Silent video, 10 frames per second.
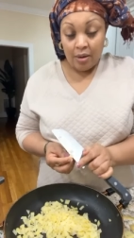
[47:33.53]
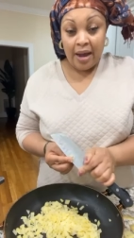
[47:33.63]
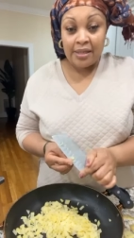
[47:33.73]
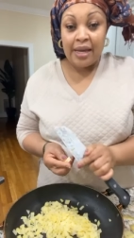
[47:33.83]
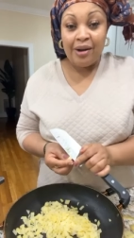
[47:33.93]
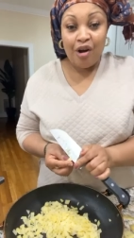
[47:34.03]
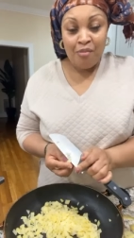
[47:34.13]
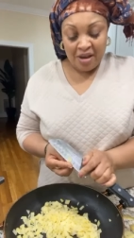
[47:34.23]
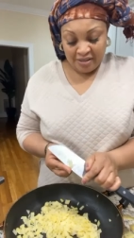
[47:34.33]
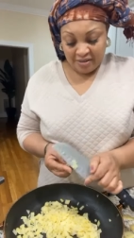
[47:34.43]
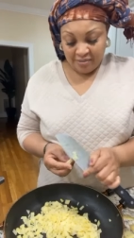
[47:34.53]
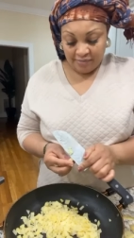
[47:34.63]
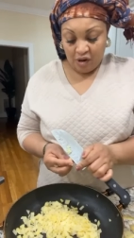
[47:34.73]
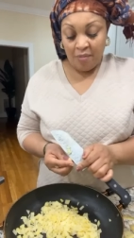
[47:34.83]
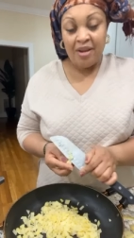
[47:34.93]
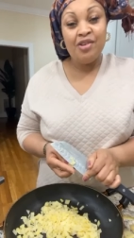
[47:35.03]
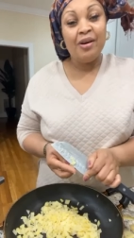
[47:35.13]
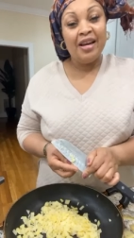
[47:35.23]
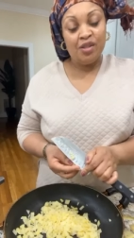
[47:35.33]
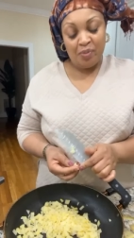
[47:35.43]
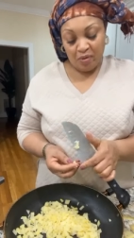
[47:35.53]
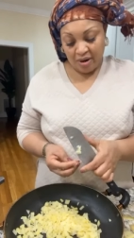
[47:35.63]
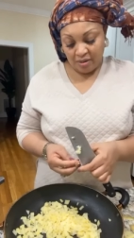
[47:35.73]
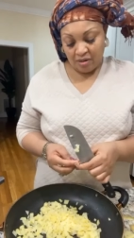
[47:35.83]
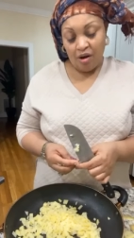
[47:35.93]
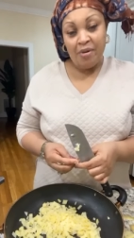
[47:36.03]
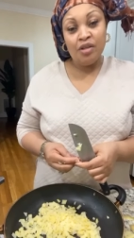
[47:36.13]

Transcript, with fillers: You guys can comment. Comment your experience.